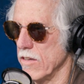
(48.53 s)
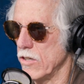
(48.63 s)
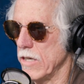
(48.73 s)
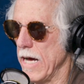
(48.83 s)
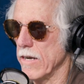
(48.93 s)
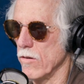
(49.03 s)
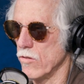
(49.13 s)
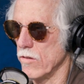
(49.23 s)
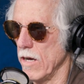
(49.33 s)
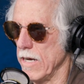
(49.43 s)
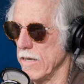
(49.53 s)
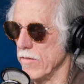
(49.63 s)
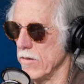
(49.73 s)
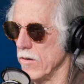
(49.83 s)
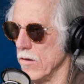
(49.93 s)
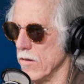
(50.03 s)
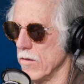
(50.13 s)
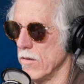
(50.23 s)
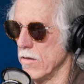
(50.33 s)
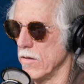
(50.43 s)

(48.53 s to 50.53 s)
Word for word: the shadow side of it all.